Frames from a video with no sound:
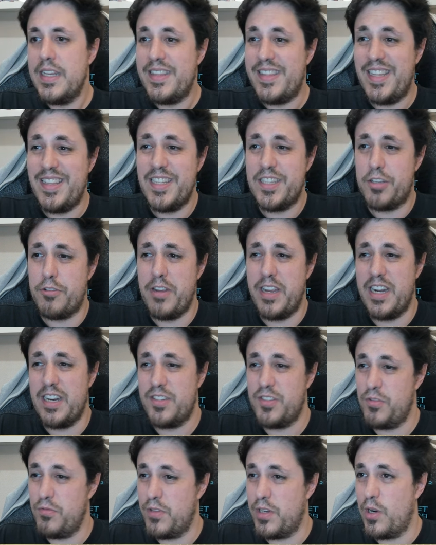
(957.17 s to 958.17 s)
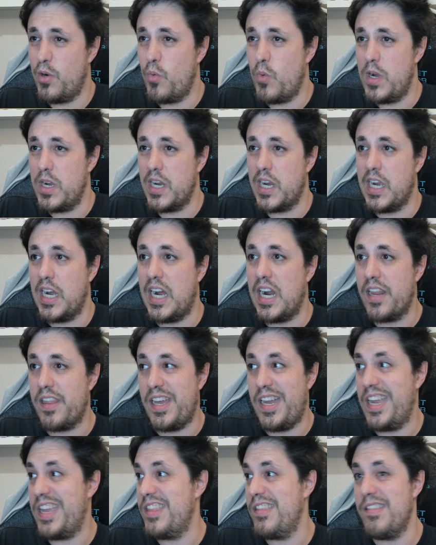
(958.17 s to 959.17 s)
Then the trigger, you draw 1 card.
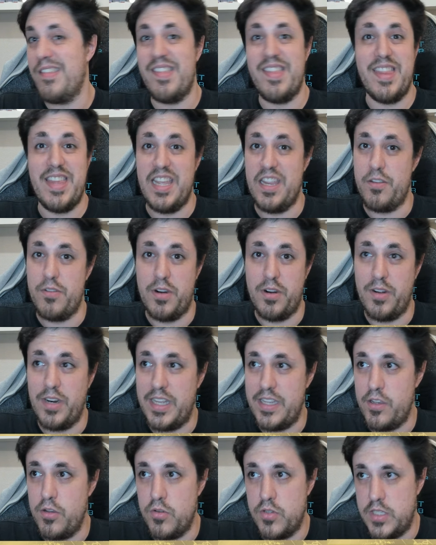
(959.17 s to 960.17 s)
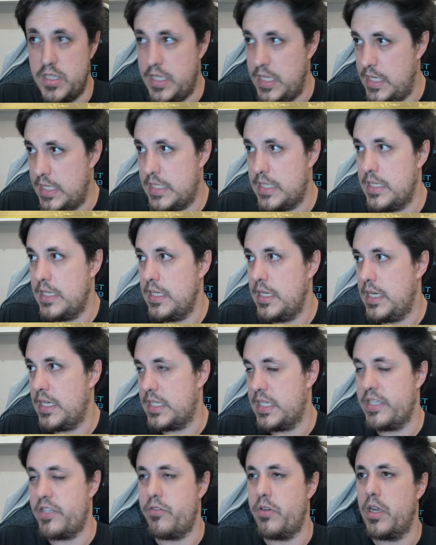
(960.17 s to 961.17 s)
I don't think you're gonna use this
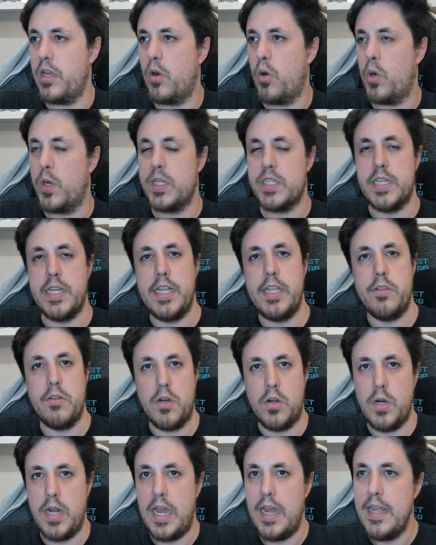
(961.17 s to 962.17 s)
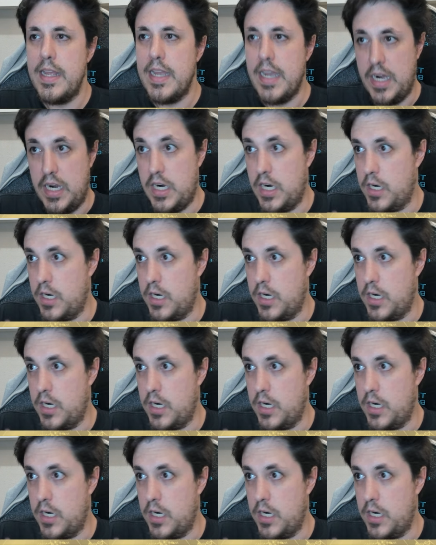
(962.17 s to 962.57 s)
as a trigger, honestly. You're gonna hard